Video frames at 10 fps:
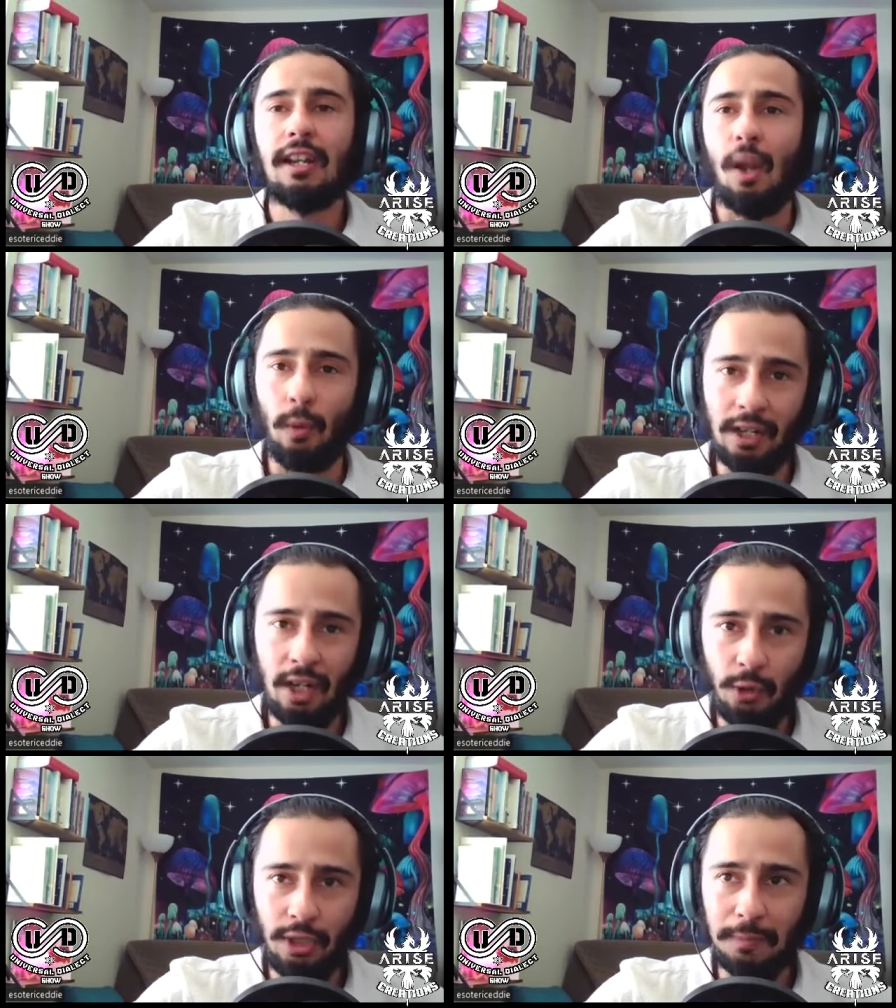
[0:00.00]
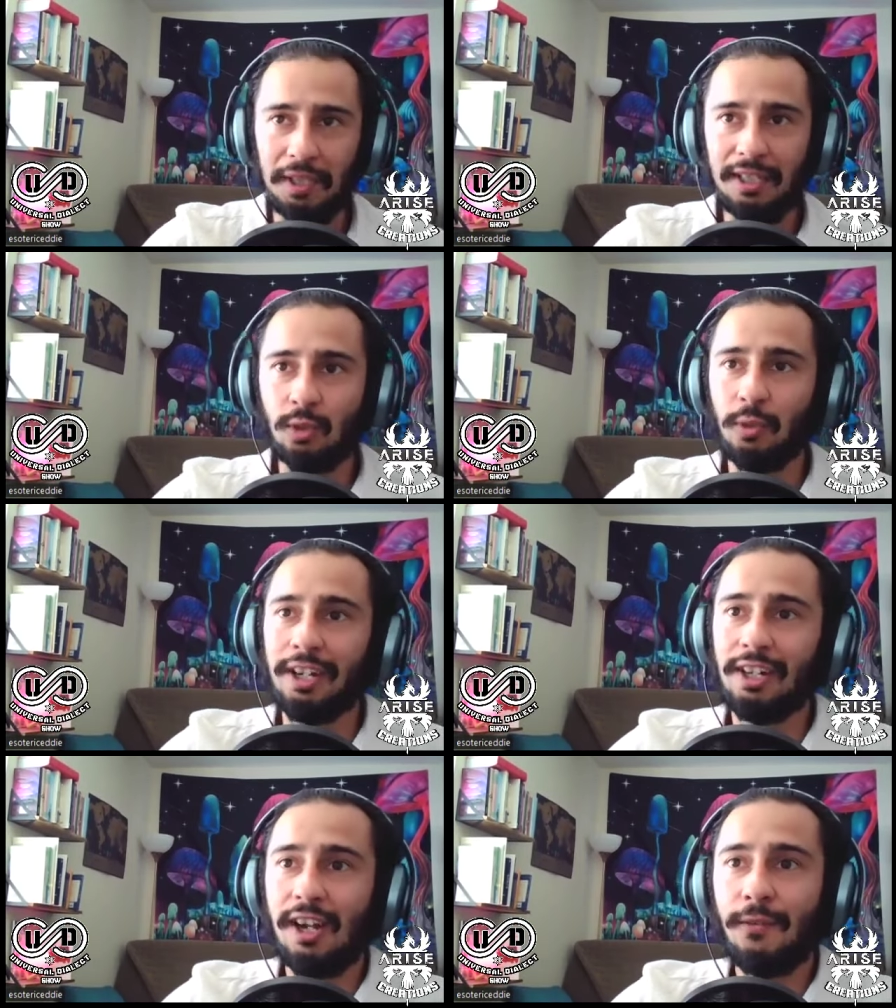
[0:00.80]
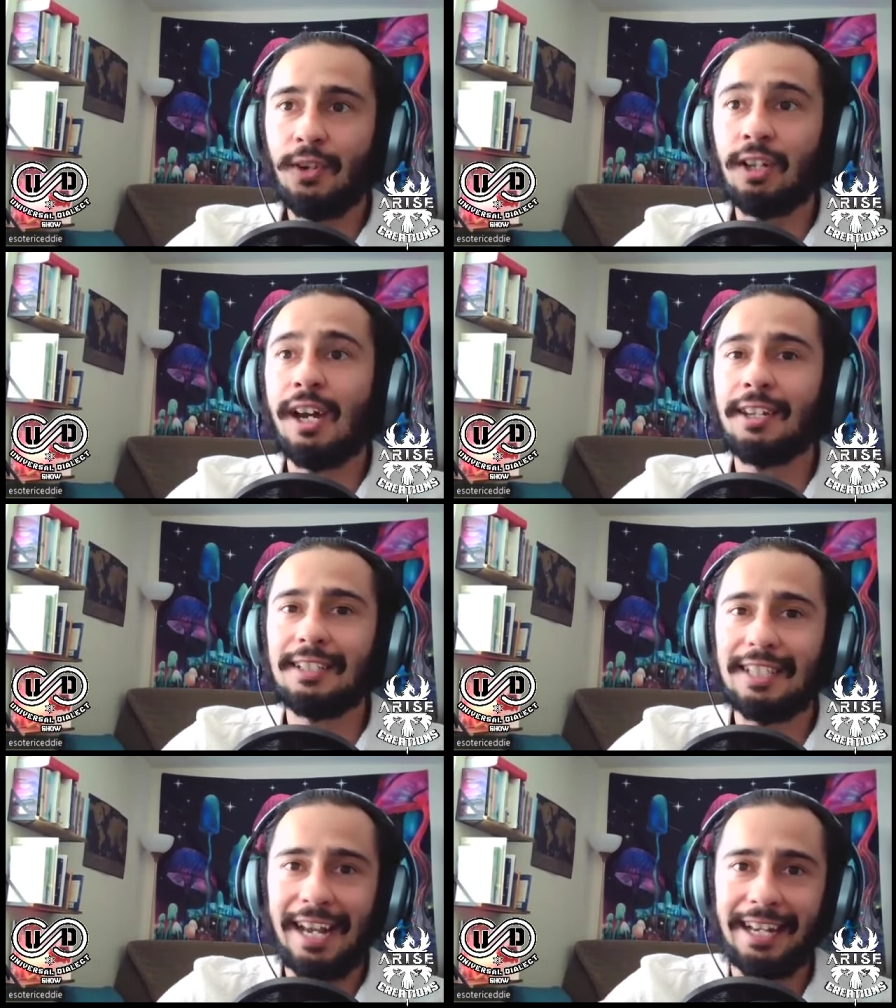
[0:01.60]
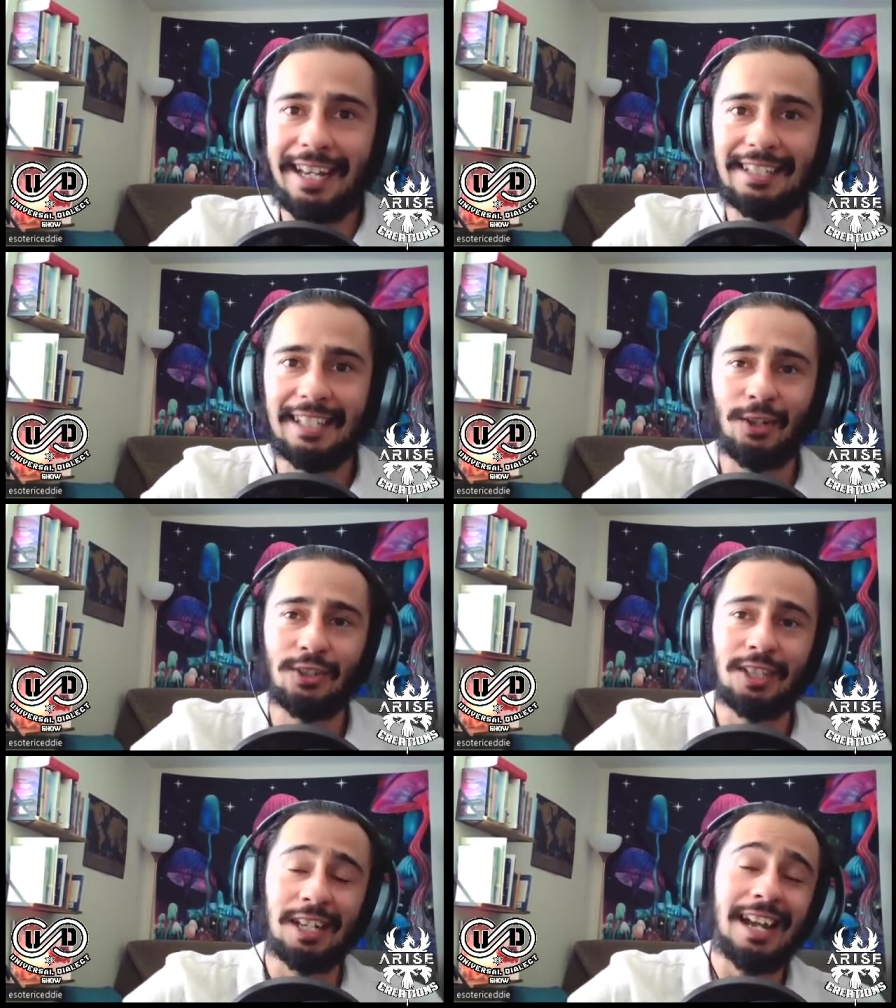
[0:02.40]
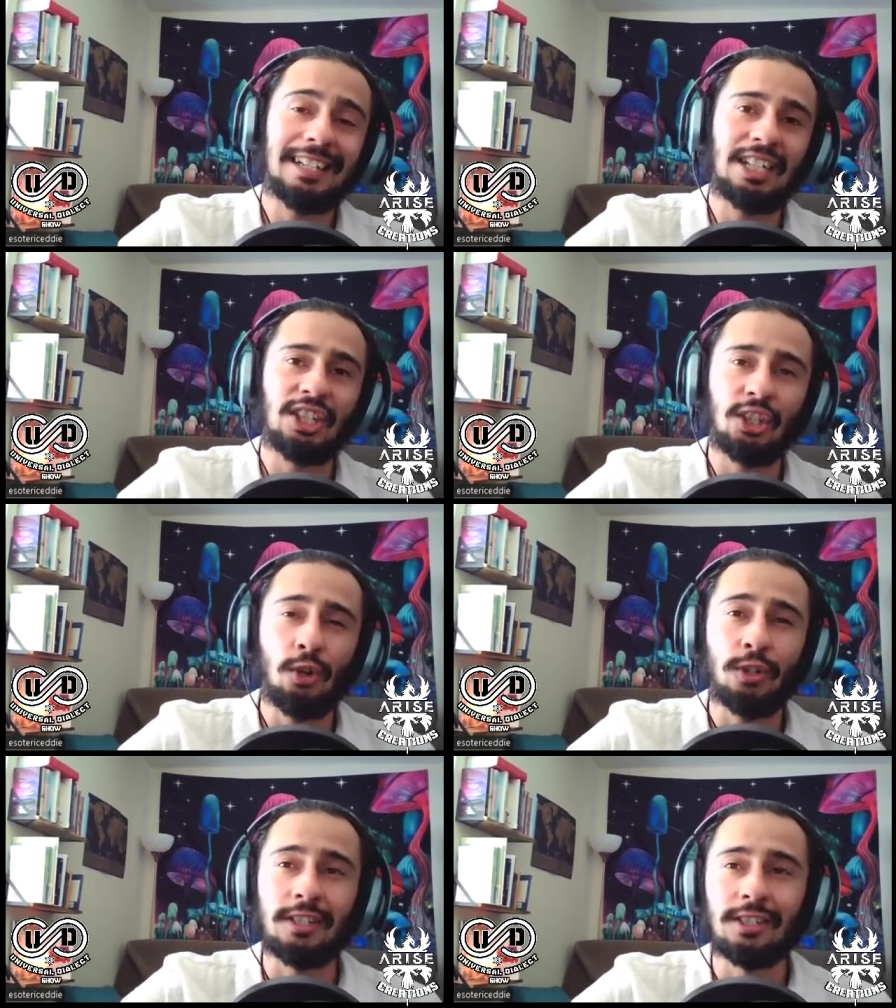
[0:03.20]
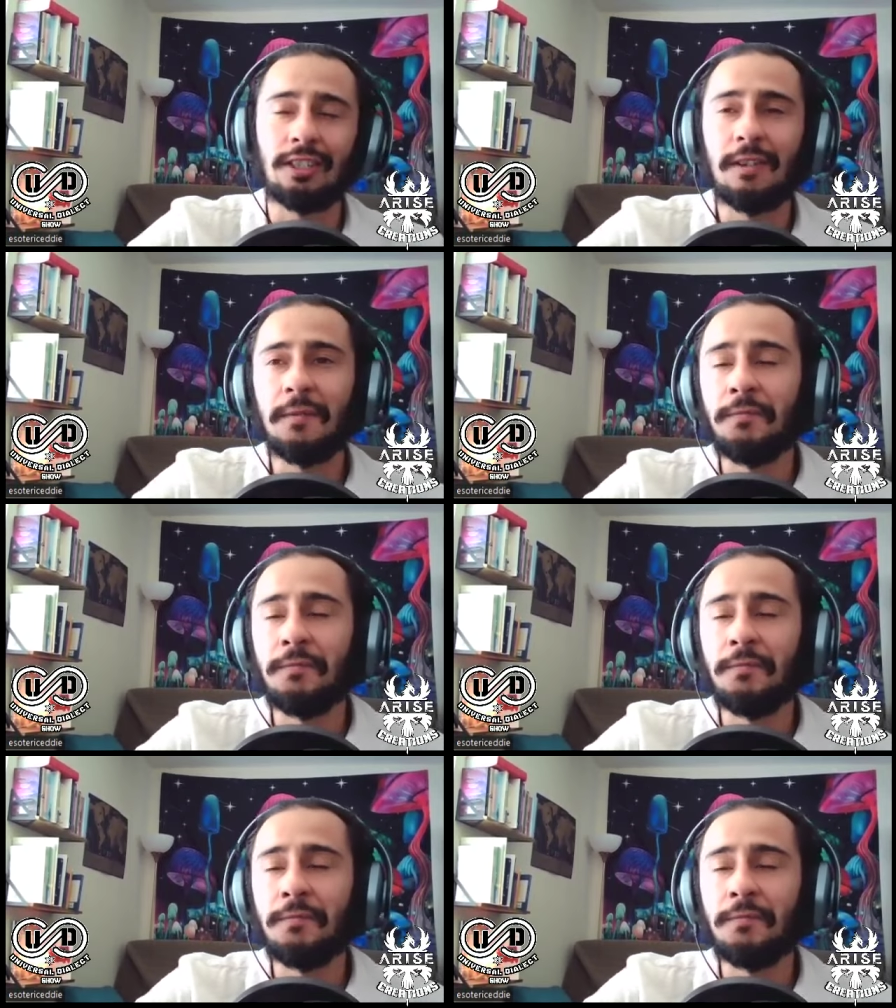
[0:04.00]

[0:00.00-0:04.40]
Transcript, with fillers: and we know this because we uncovered a lot of these canaanite tales in the 1930s